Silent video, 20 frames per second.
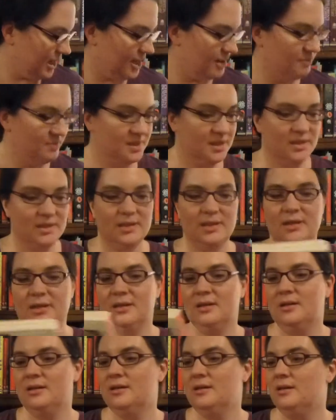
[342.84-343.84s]
cups
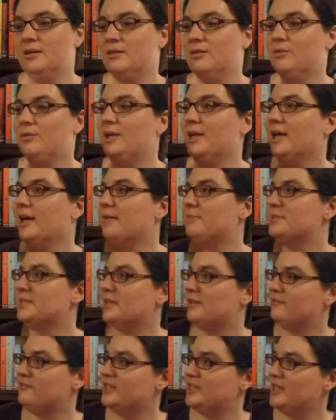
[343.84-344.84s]

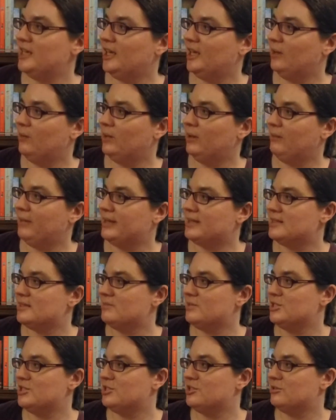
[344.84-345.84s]
of tea, one
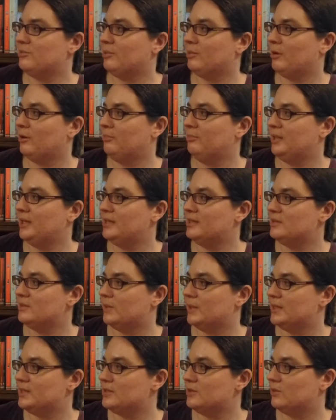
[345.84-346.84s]
man's mission to promote peace,
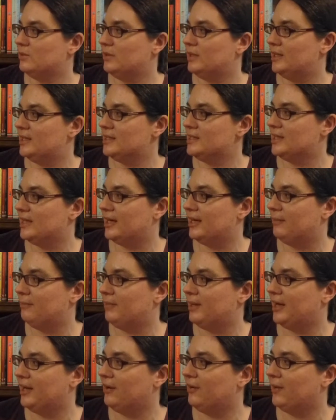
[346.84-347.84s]
one school at a time,
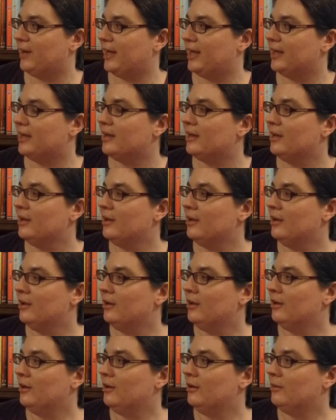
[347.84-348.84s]
by Greg
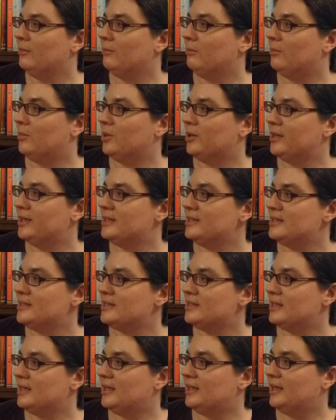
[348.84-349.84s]

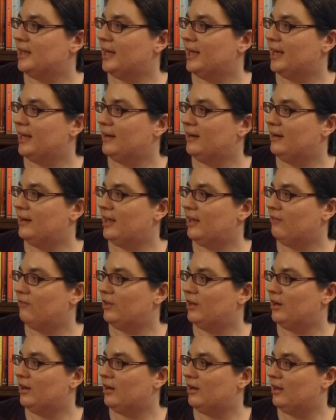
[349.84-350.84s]
Mortensen and
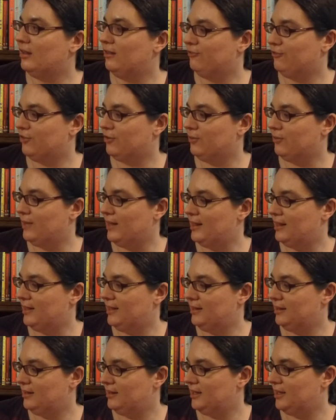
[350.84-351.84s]
David Oliver
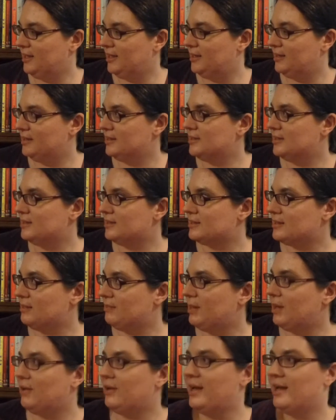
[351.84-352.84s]
Rellin. And this is
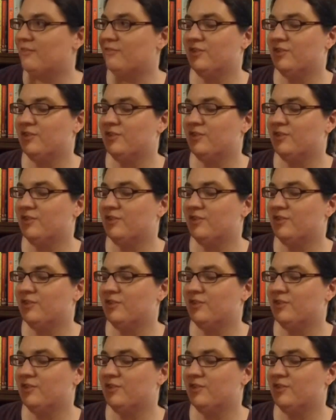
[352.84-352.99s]
about